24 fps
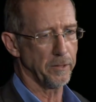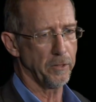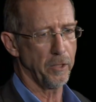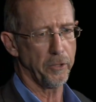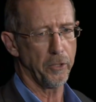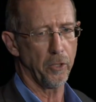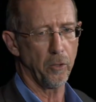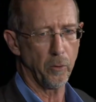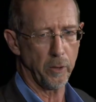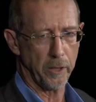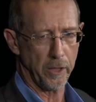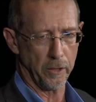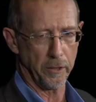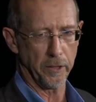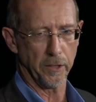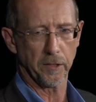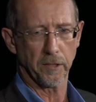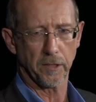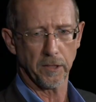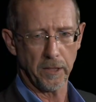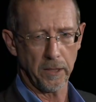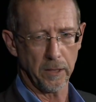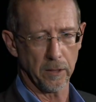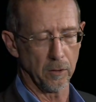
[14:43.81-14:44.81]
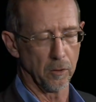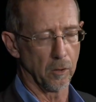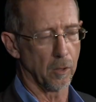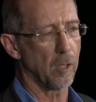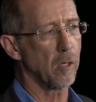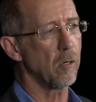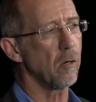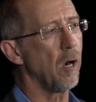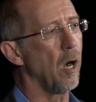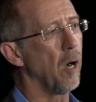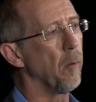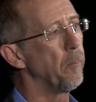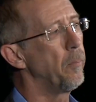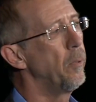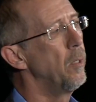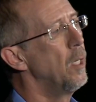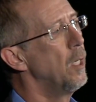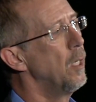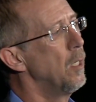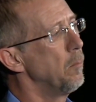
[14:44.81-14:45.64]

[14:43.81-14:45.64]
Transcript: not only on a single crop,